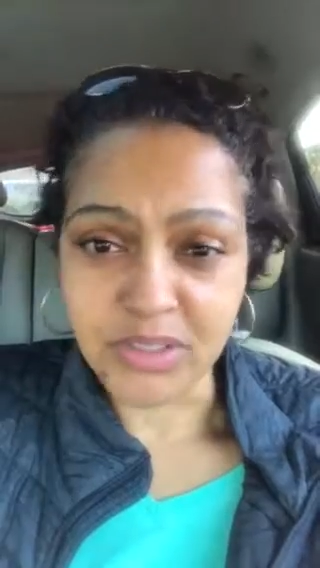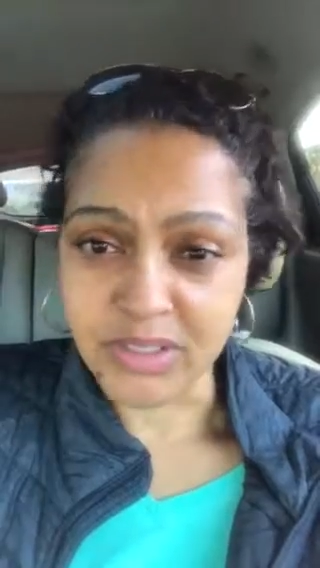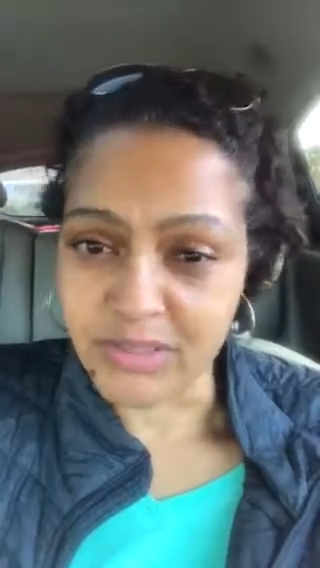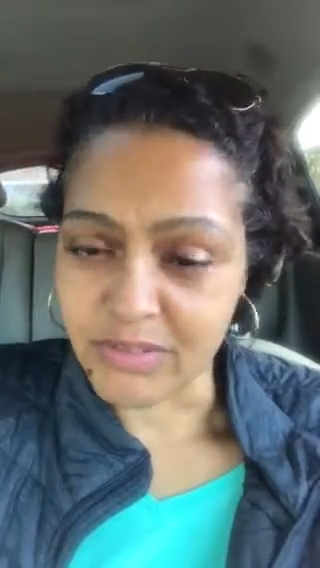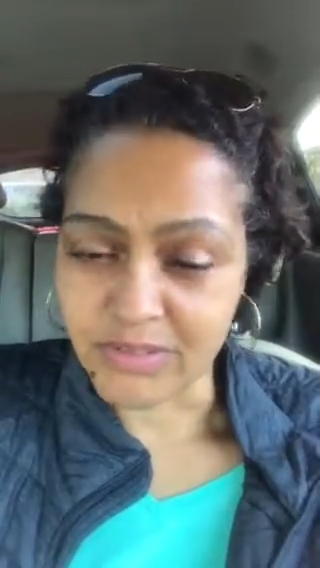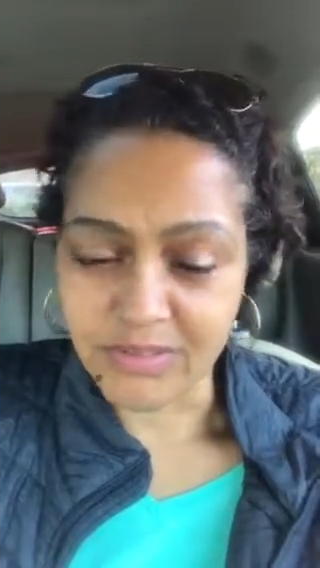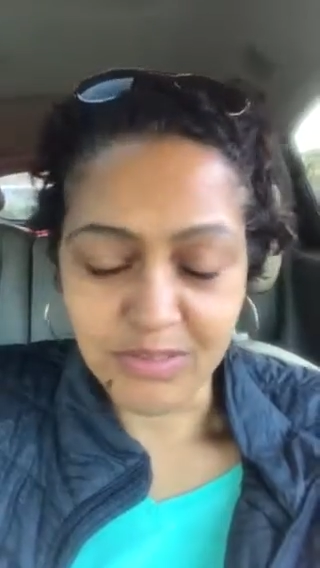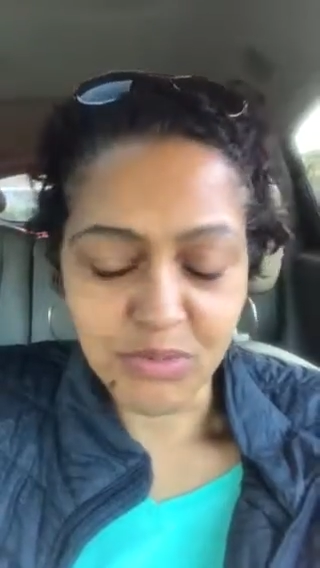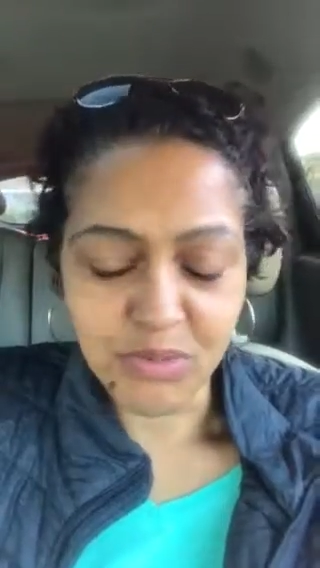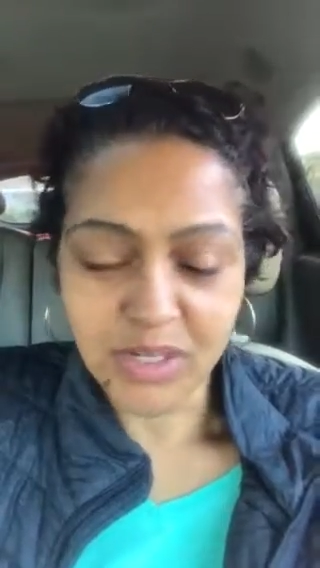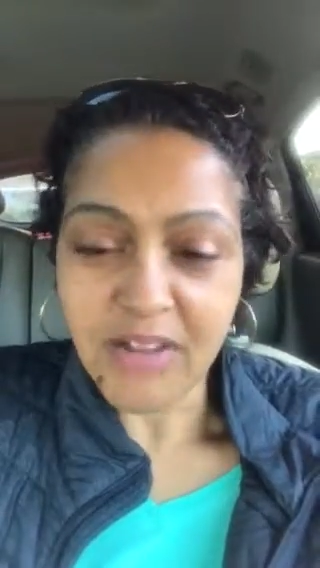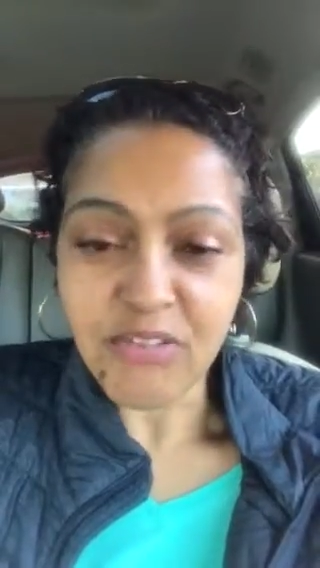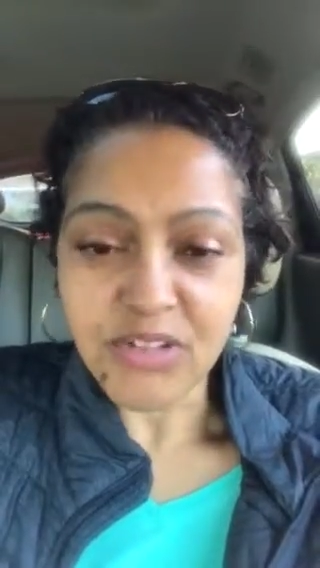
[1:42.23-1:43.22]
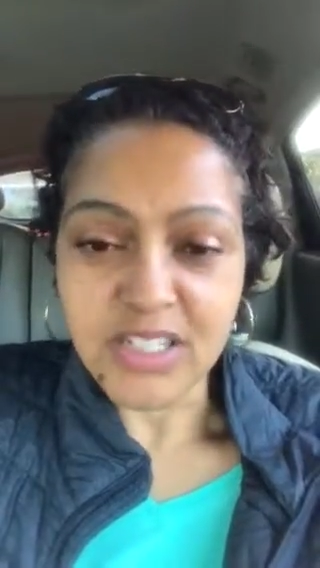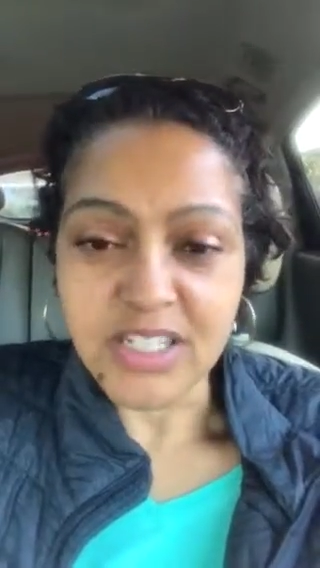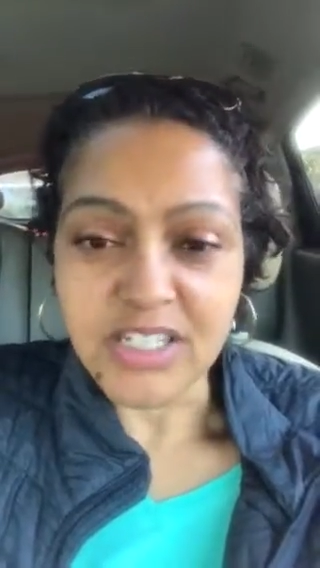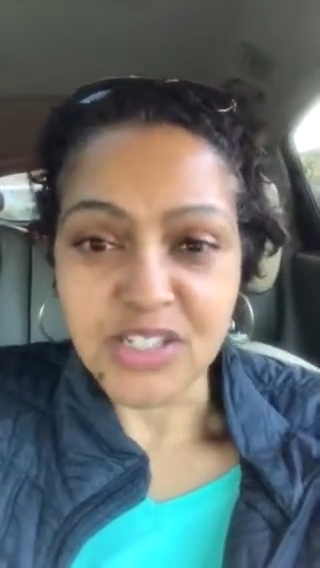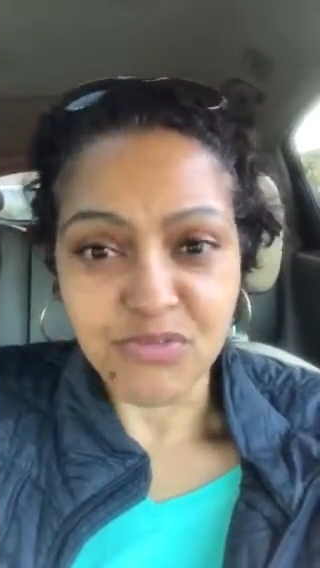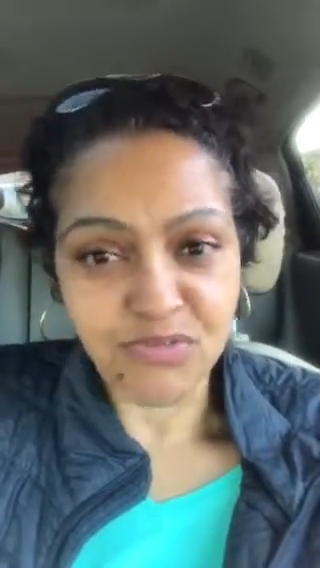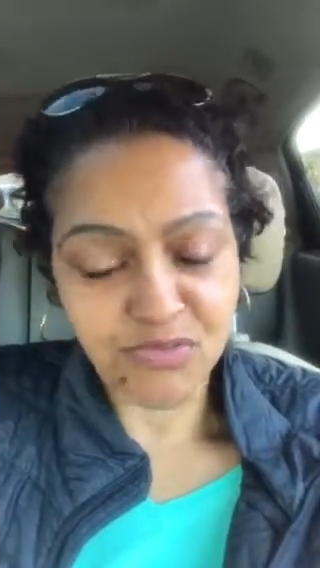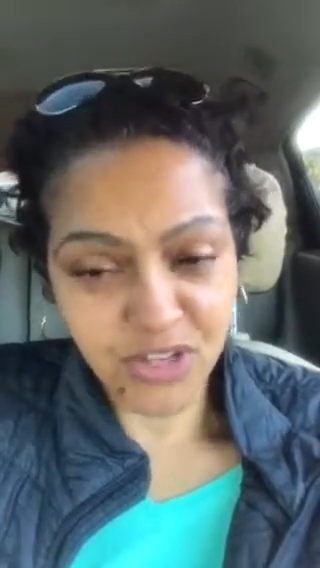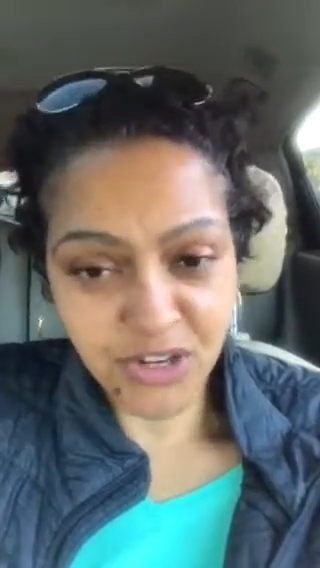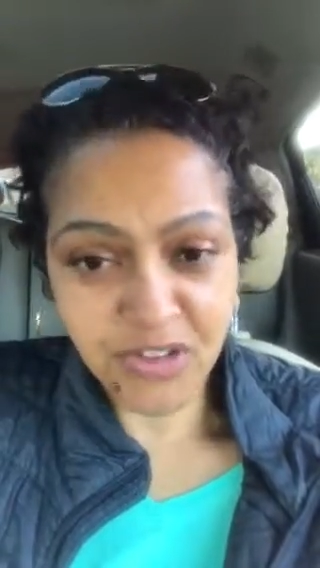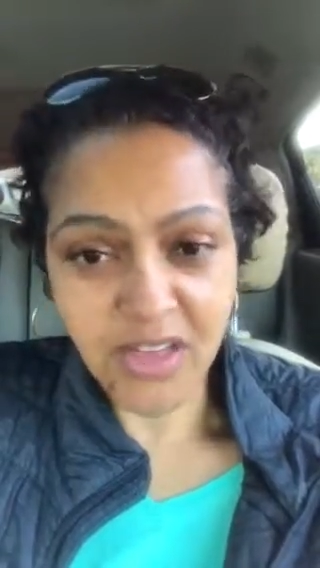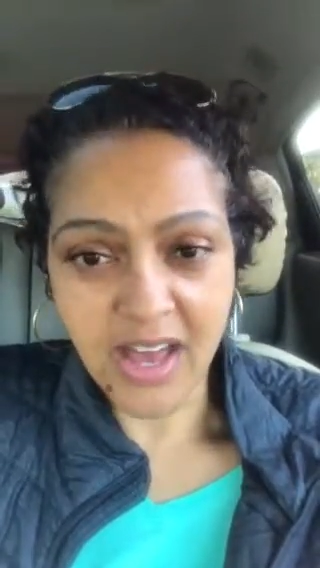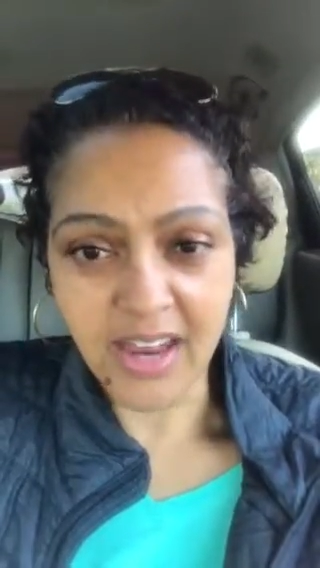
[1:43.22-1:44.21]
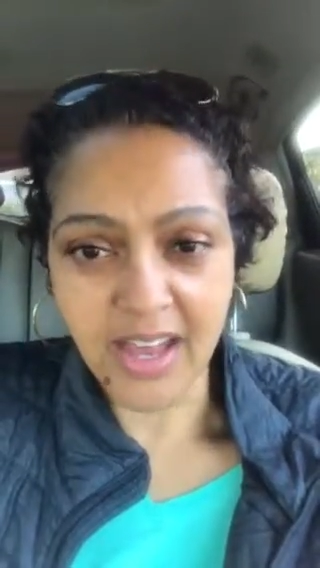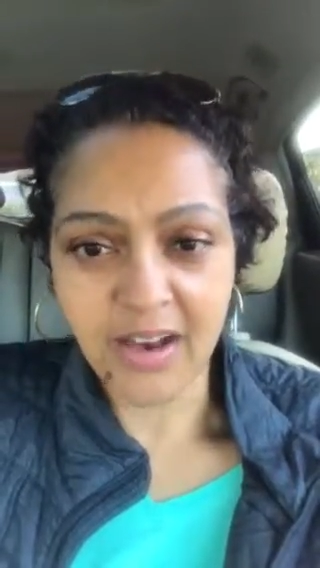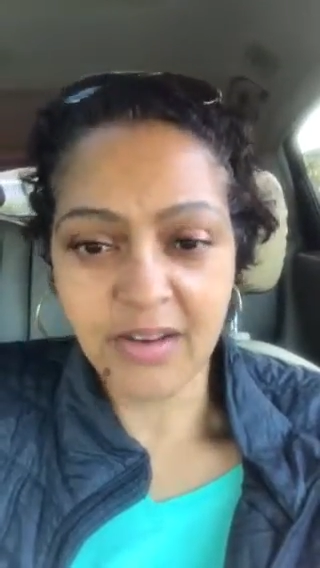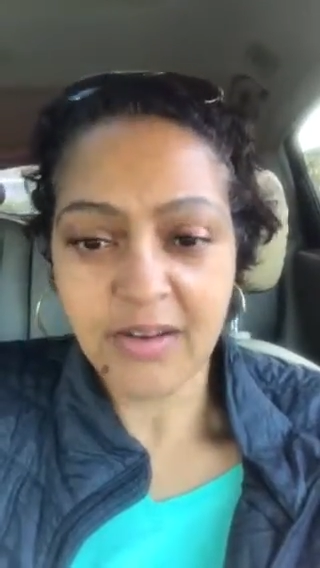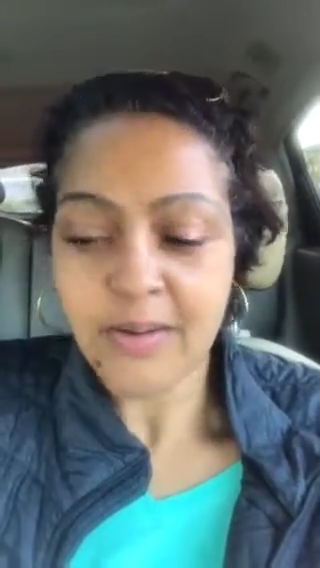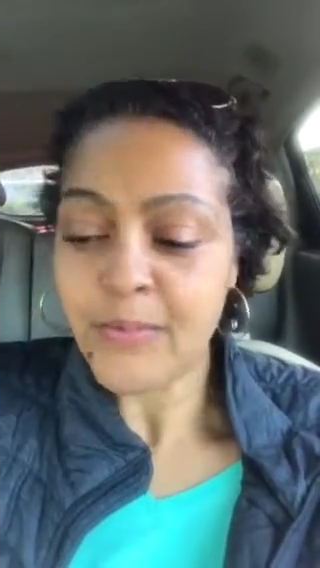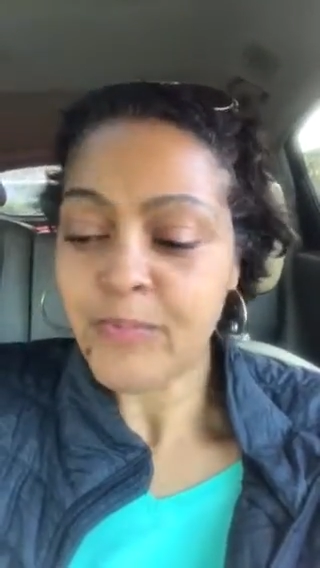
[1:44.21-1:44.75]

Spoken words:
And whatever it is, figure that out.